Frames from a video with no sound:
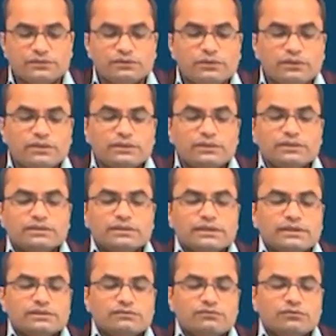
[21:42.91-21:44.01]
So, in this
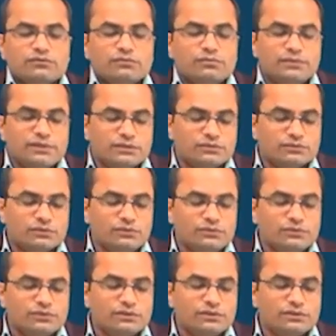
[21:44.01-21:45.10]
case what will be the
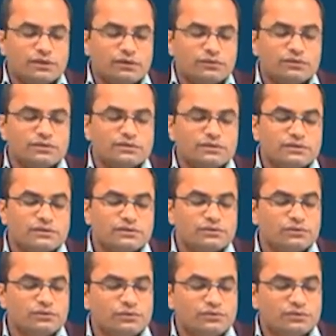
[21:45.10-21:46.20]
solution now the general
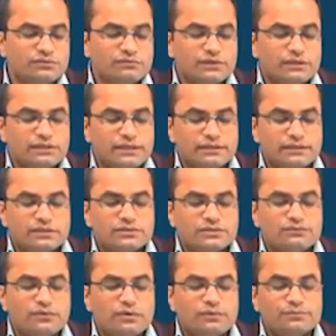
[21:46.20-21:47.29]
solution will take this
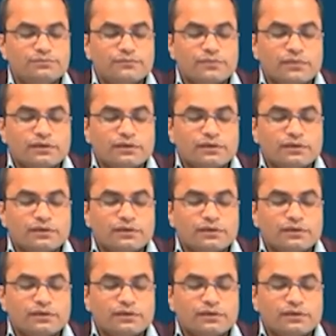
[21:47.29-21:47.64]
form